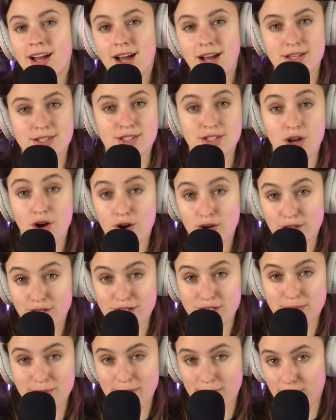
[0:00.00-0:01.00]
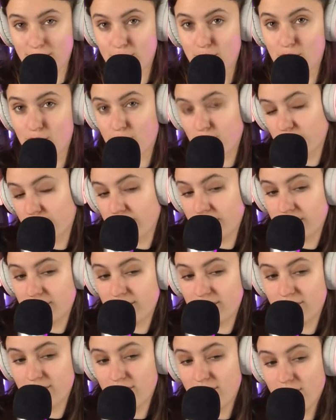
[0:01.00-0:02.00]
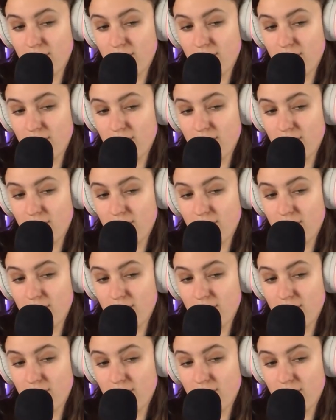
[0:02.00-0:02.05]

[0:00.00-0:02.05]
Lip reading: a song that's been recorded